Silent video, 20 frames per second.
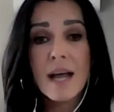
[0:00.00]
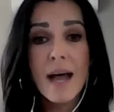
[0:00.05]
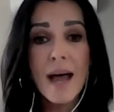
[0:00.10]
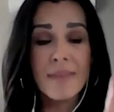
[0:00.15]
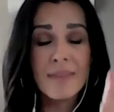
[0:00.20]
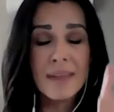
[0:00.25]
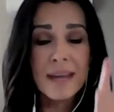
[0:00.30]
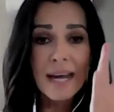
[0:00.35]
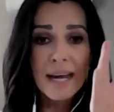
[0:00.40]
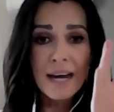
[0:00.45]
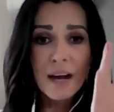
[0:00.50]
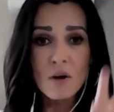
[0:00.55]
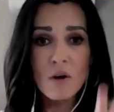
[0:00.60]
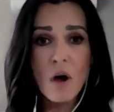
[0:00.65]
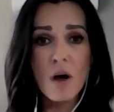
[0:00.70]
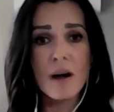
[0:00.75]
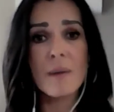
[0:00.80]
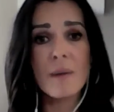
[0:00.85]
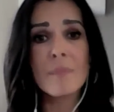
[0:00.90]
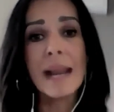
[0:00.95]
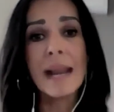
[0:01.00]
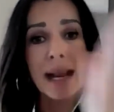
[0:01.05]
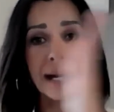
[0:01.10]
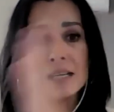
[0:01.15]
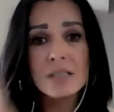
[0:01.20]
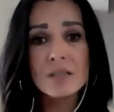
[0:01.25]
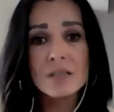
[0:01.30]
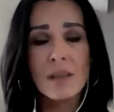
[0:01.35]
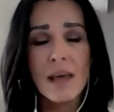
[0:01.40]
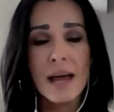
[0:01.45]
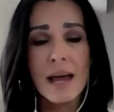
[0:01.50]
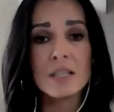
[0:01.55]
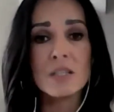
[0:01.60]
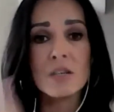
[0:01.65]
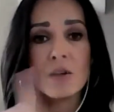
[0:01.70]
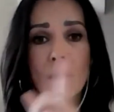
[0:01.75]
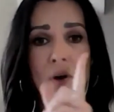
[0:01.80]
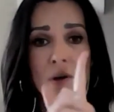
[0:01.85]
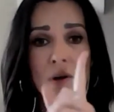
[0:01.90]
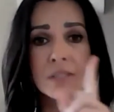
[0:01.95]
And then in a column next to that,
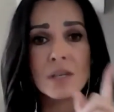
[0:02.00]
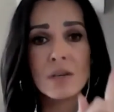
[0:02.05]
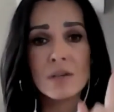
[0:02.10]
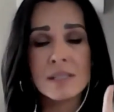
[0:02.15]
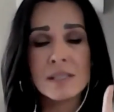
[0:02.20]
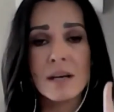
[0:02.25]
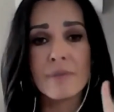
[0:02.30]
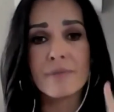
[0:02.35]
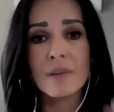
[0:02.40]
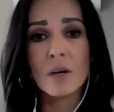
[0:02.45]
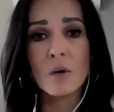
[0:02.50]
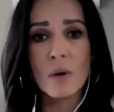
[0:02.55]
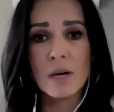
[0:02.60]
you ask yourself the